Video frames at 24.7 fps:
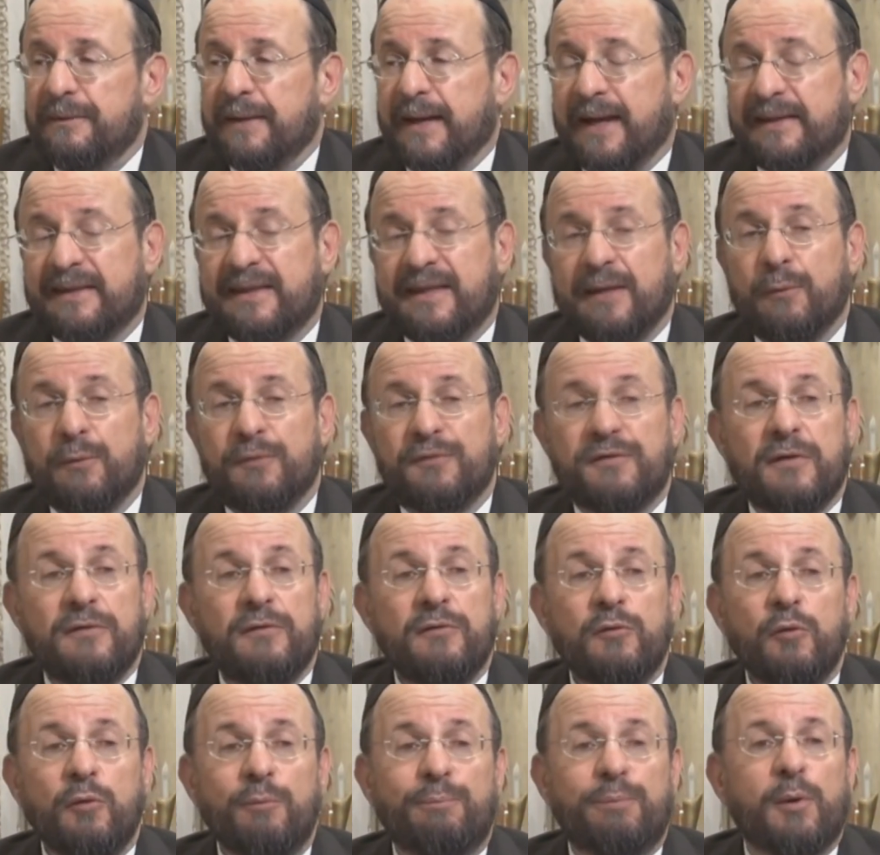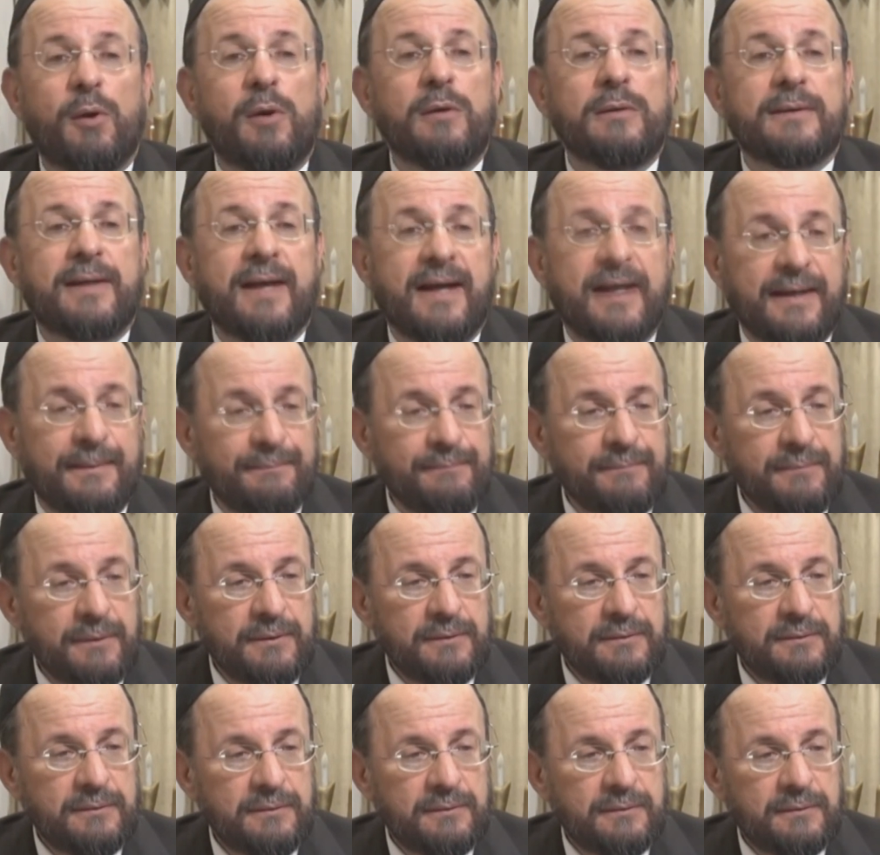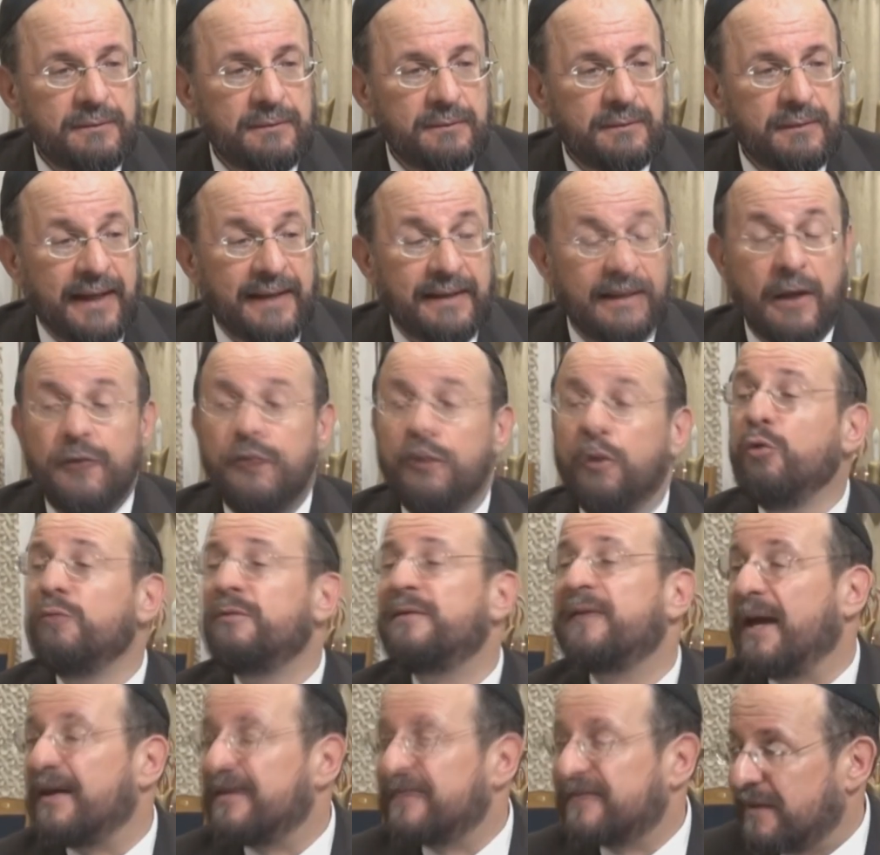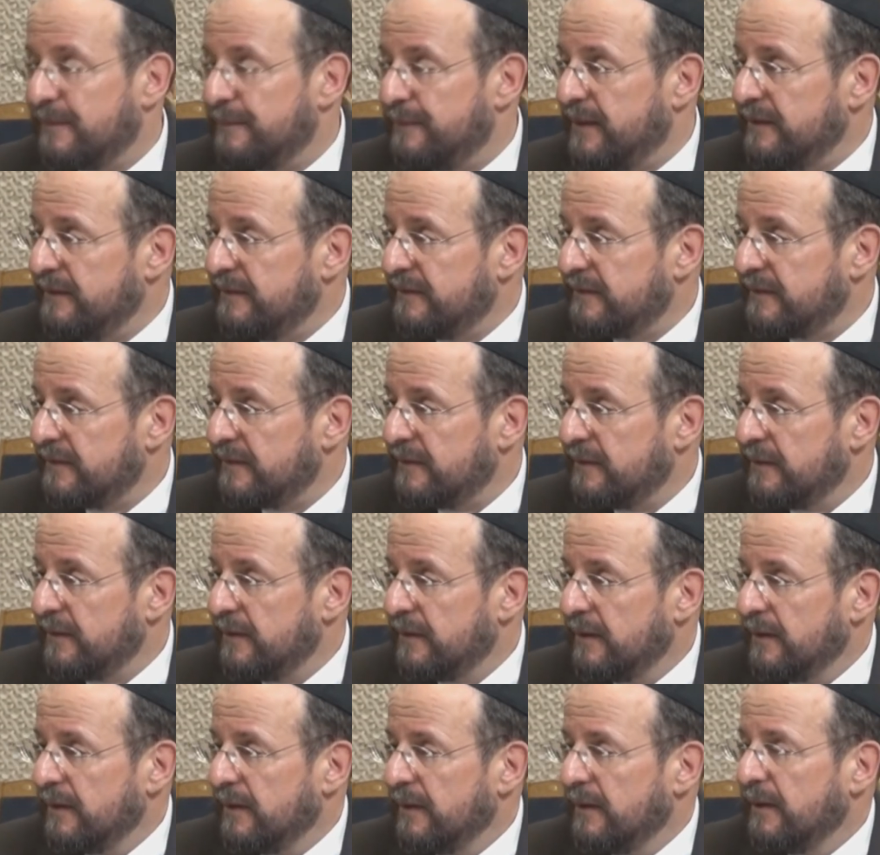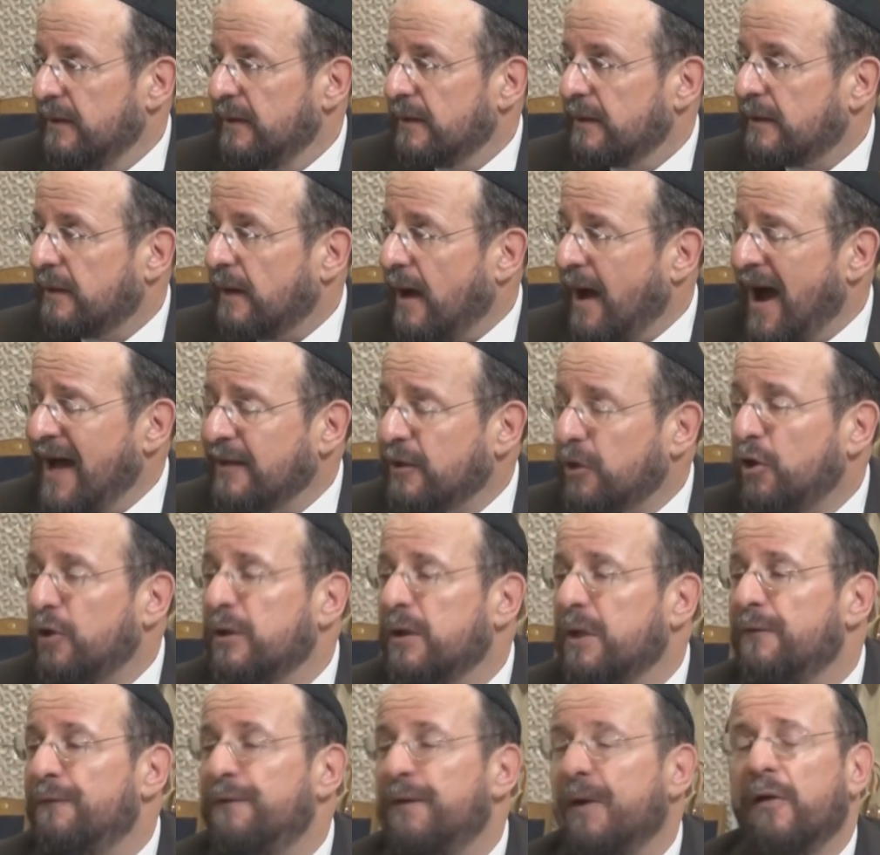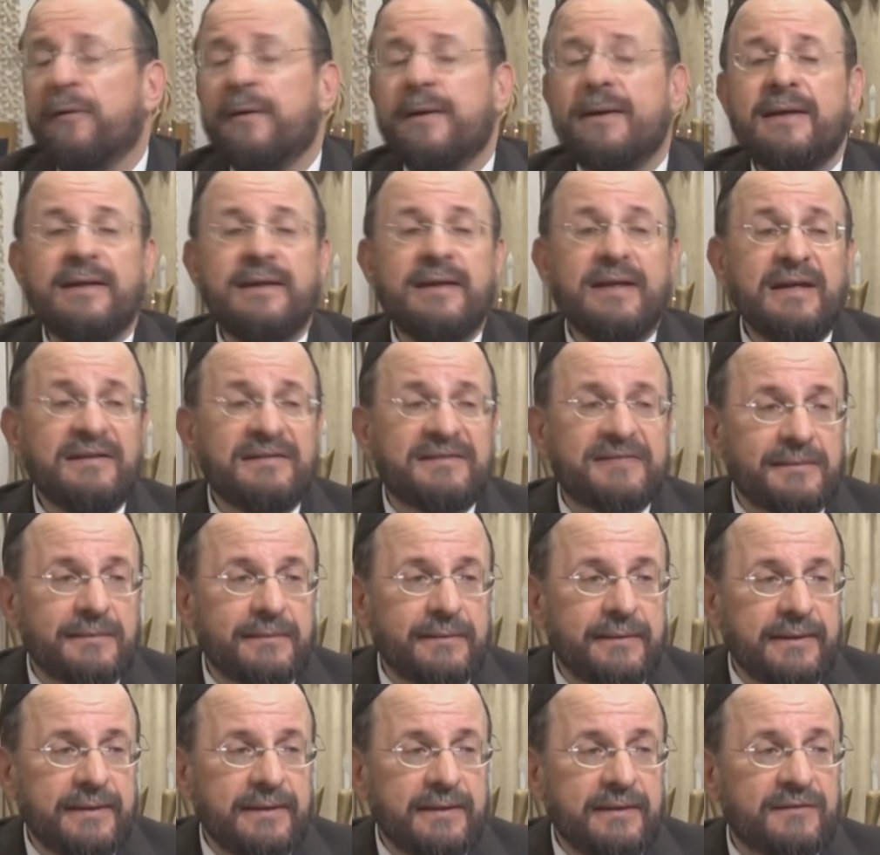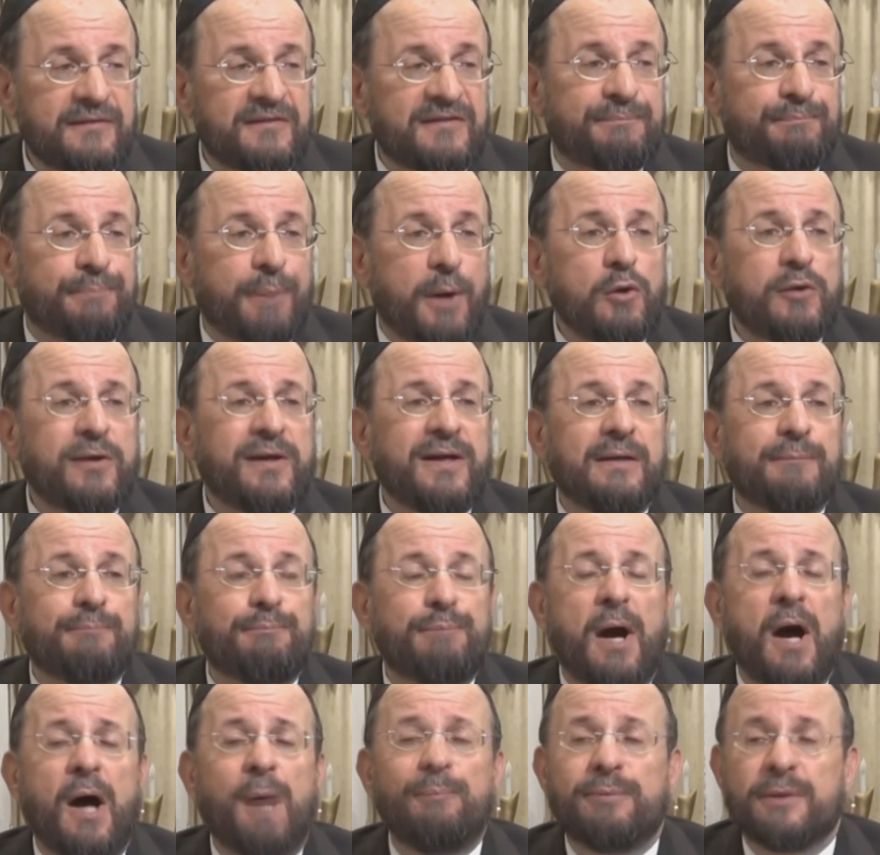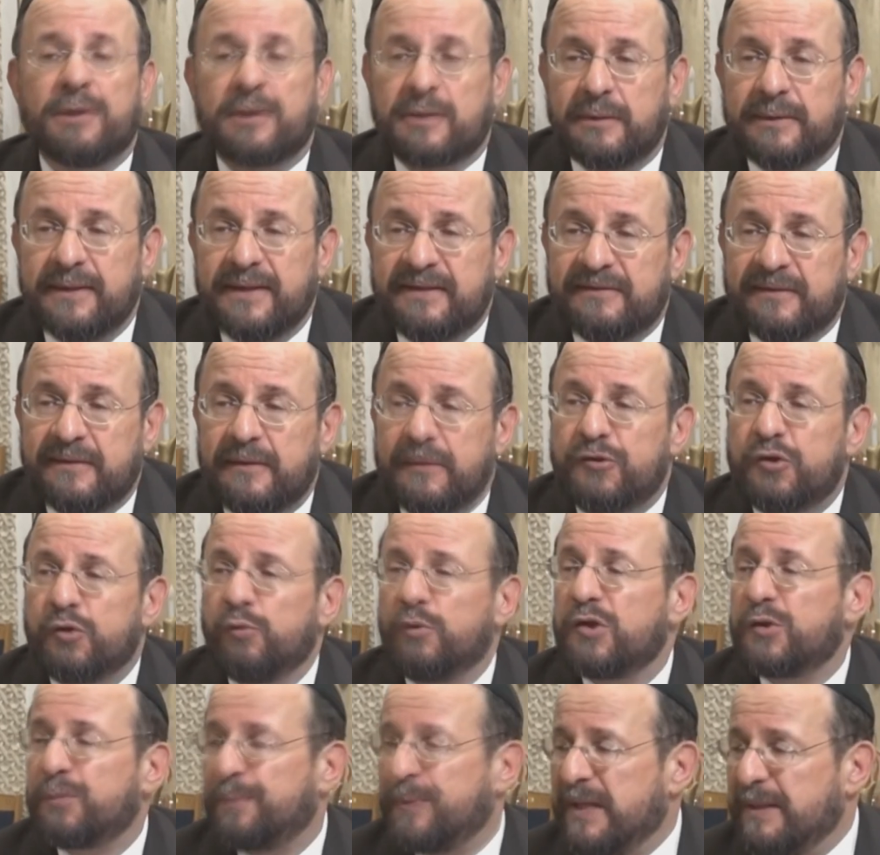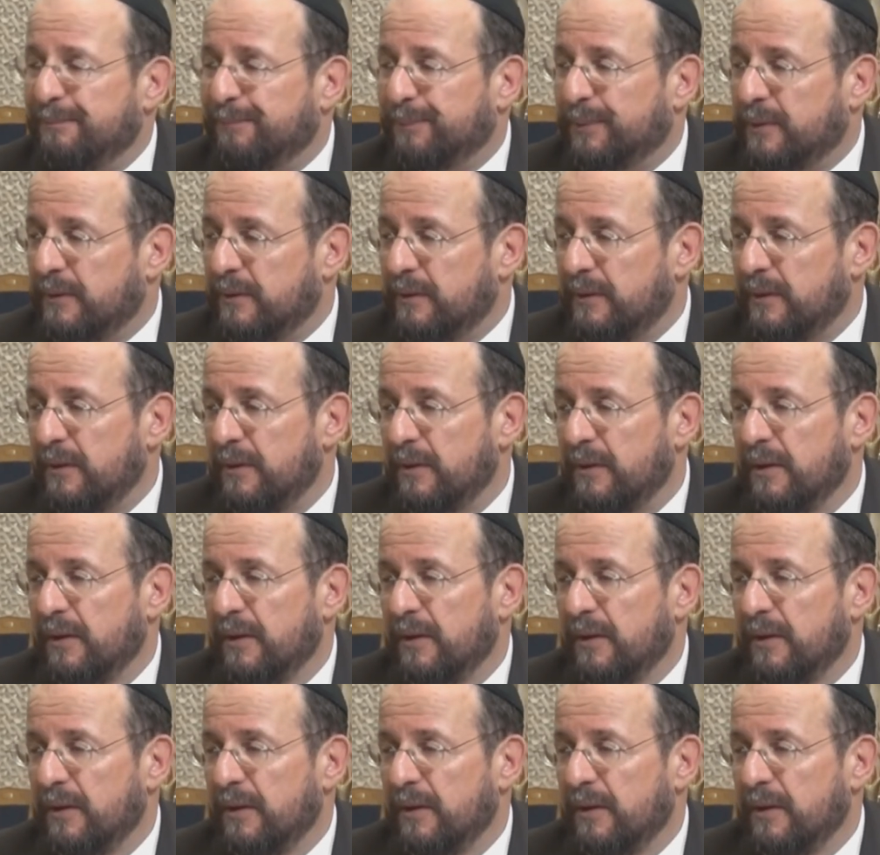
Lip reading: that there was a new ball game and a New Testament, God could have very easily spoken publicly to the Jewish people,